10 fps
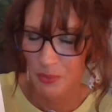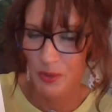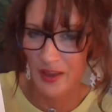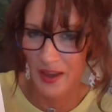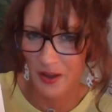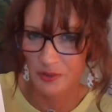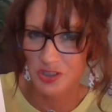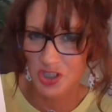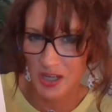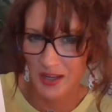without
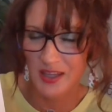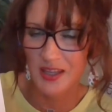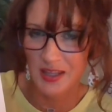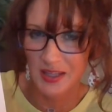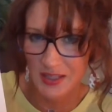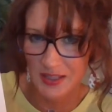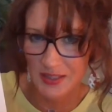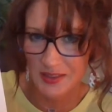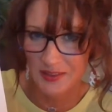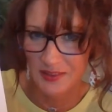checking
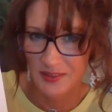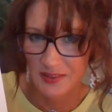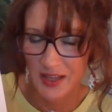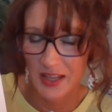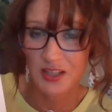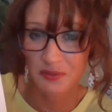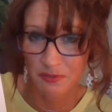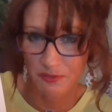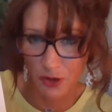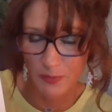in and
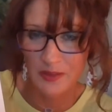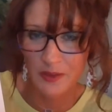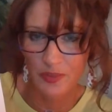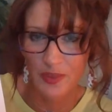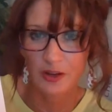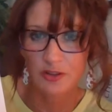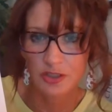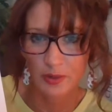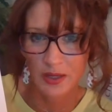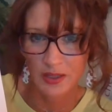confirming that they are
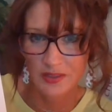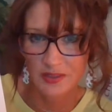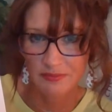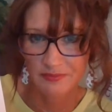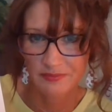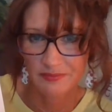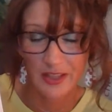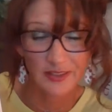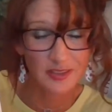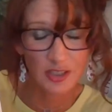doing it.
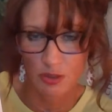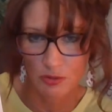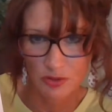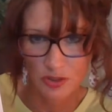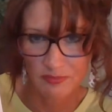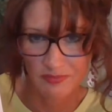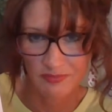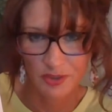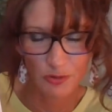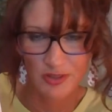That's huge.
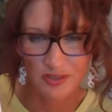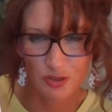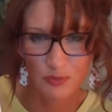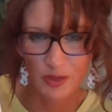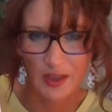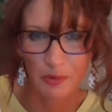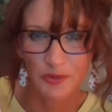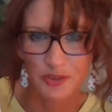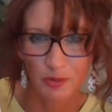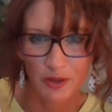Don't assume that they
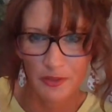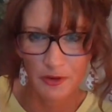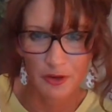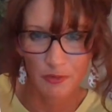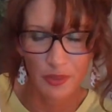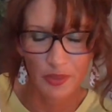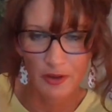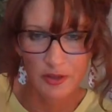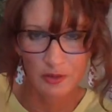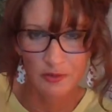will do it on their own
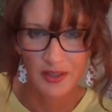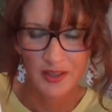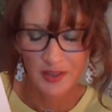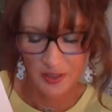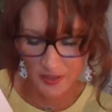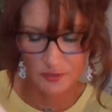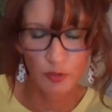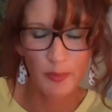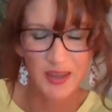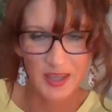without you. Kids
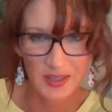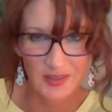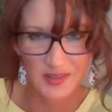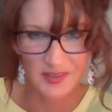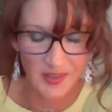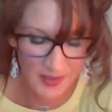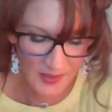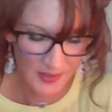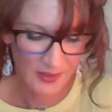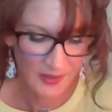will be kids.
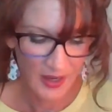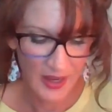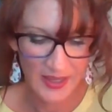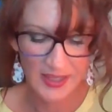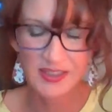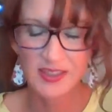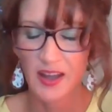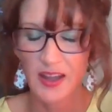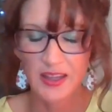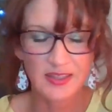I
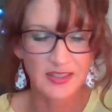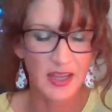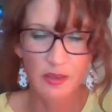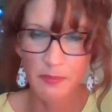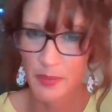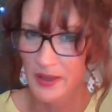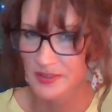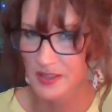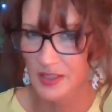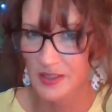can take the
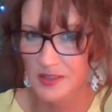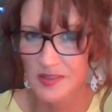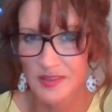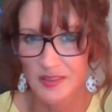best kids